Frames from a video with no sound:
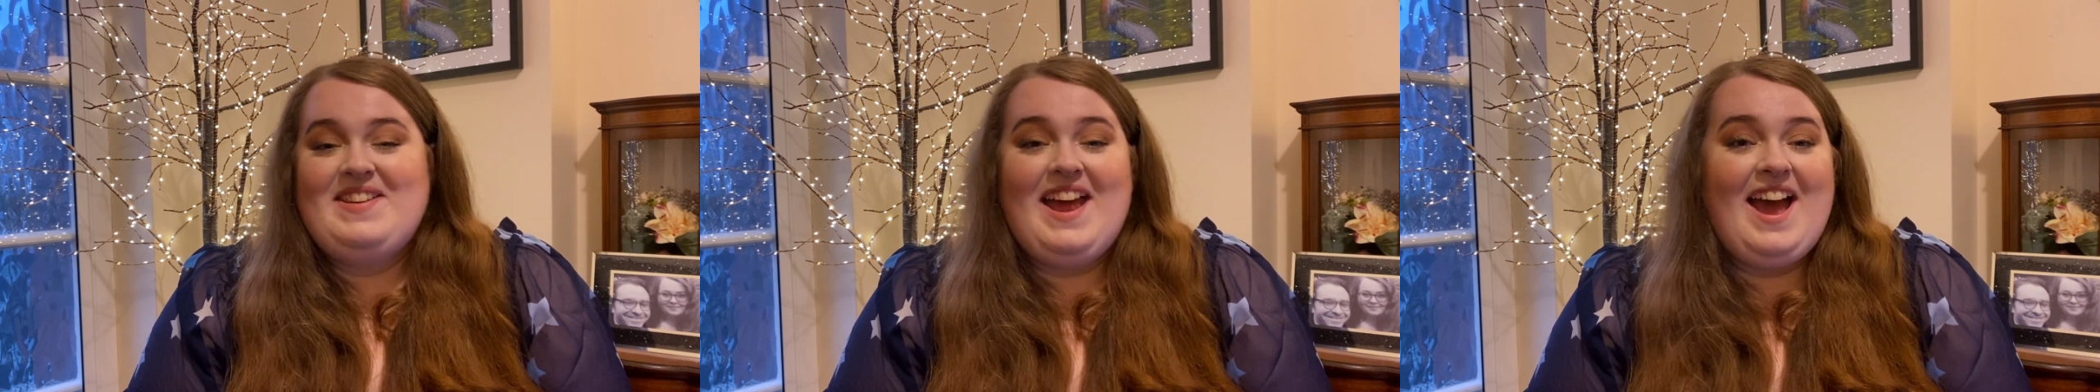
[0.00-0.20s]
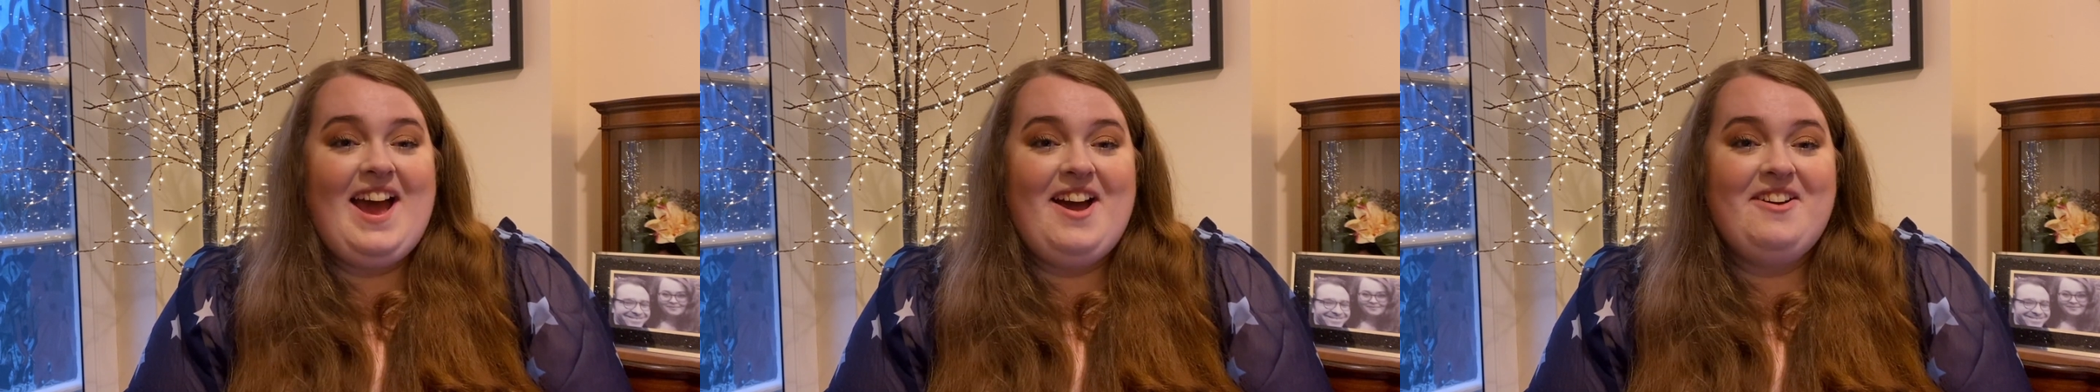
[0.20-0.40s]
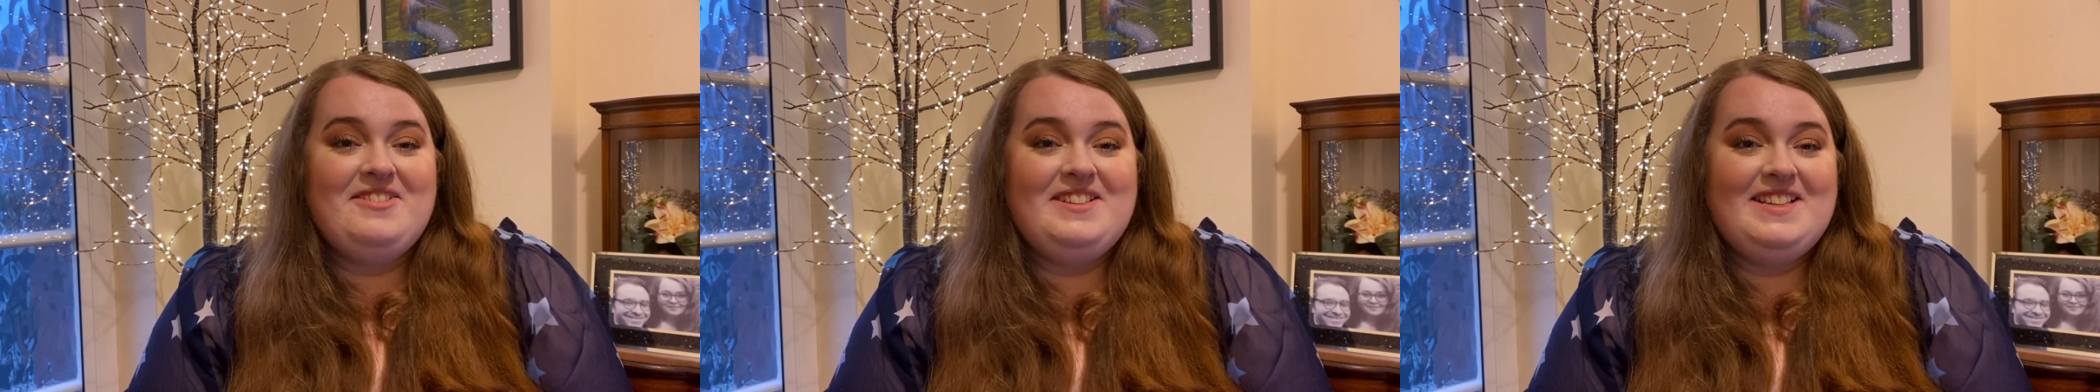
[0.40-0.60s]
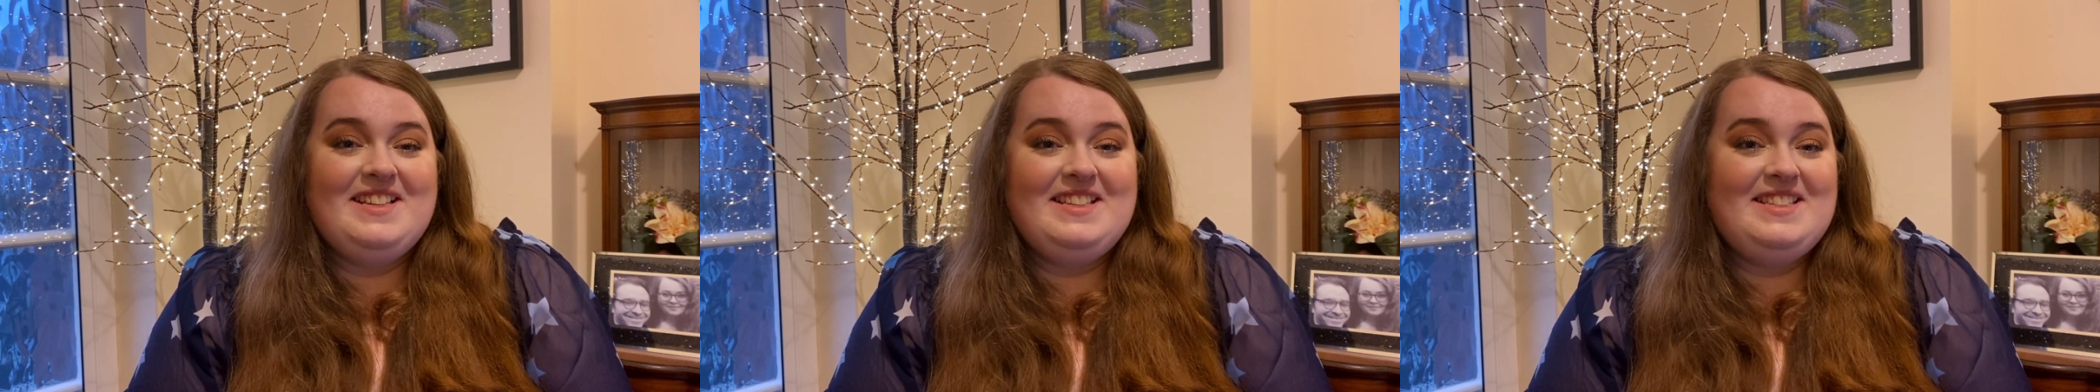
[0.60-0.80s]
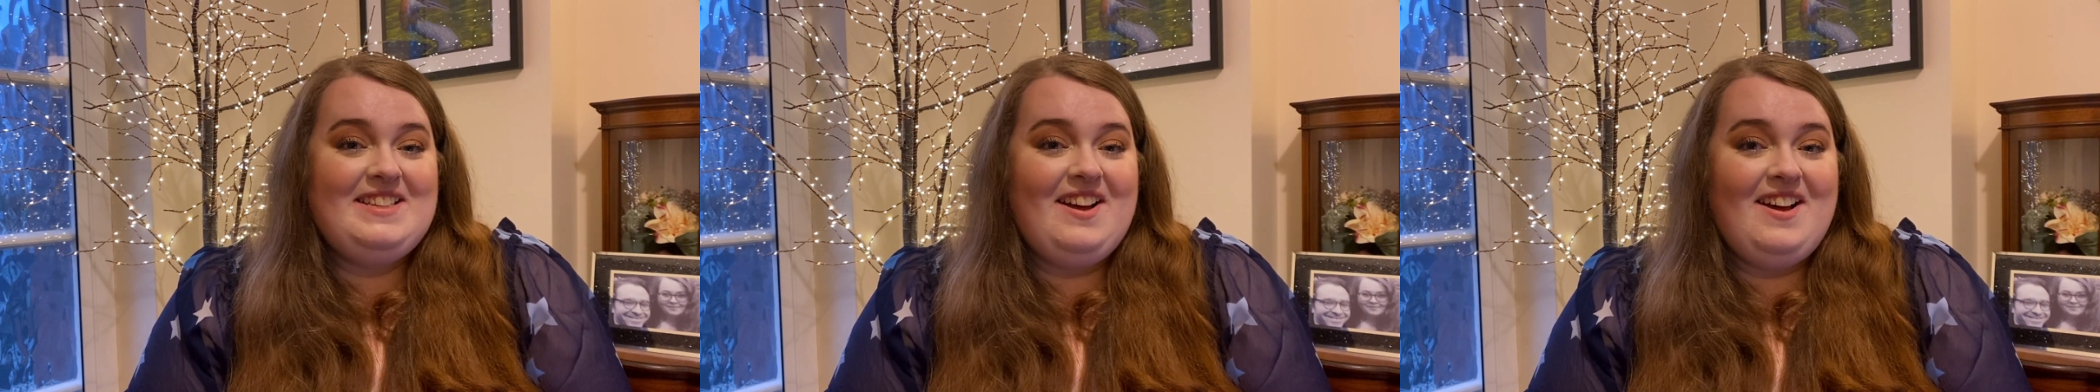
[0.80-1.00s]
now
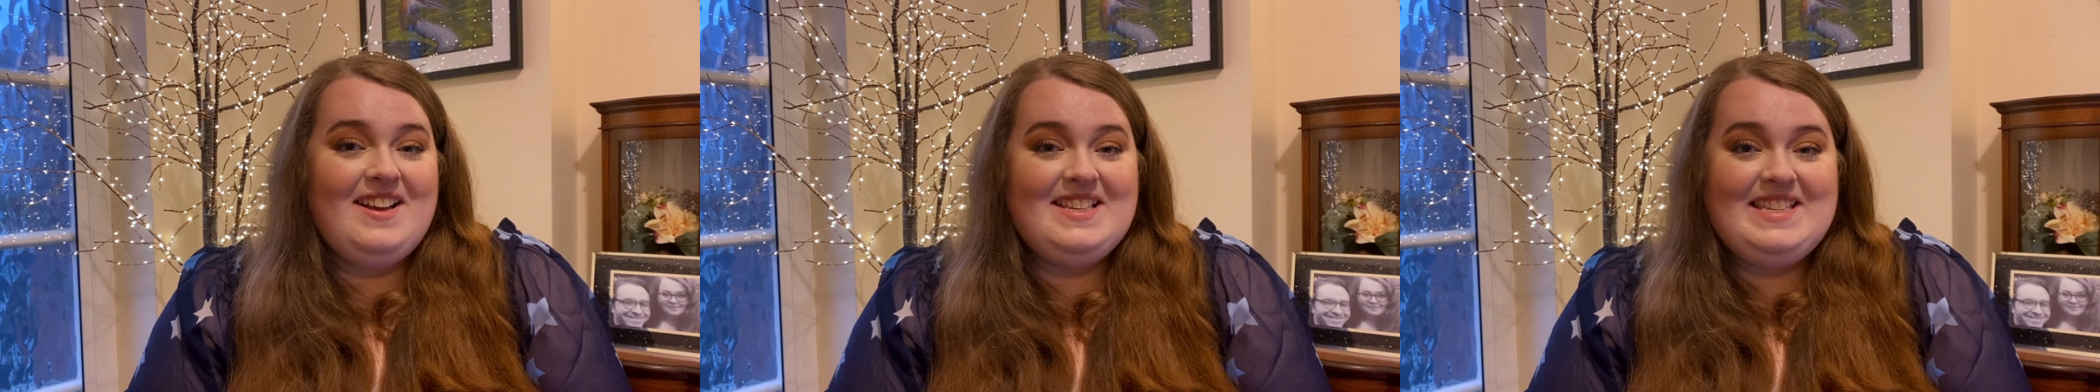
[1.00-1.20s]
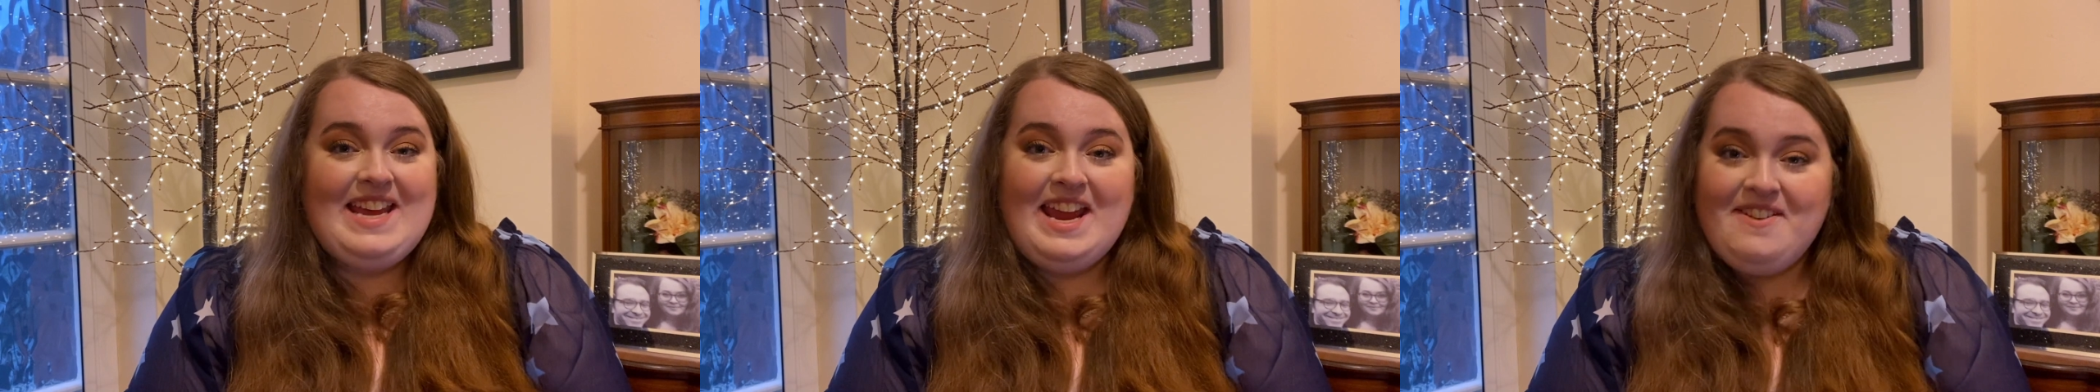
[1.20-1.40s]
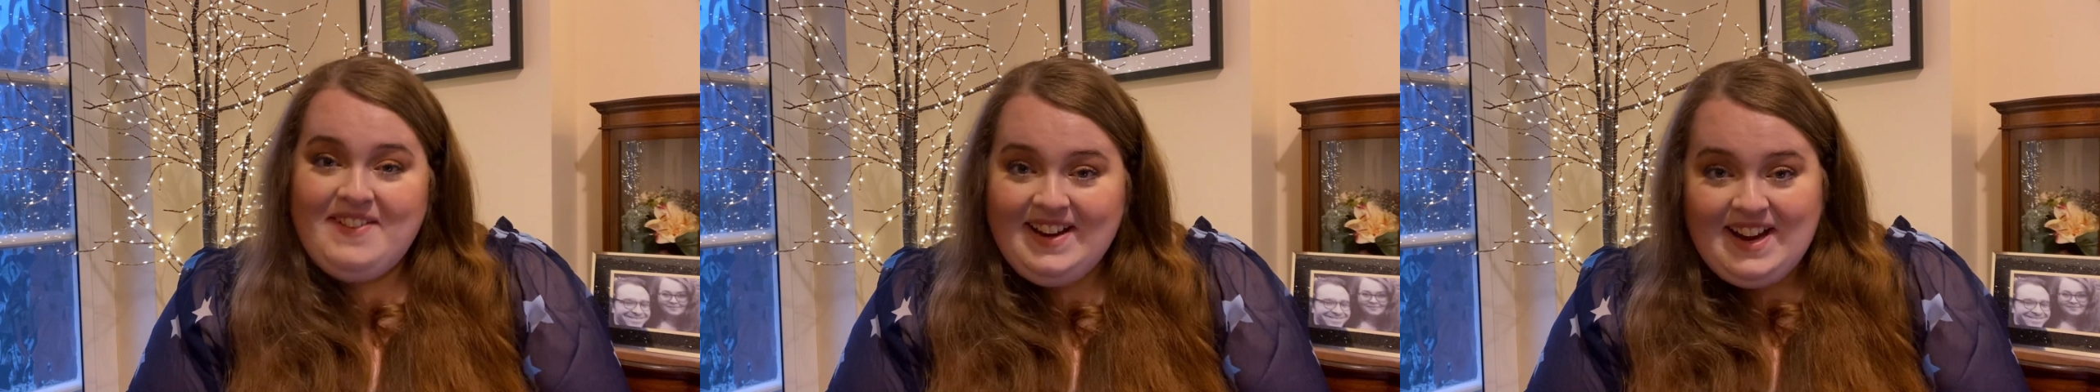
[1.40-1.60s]
to start saving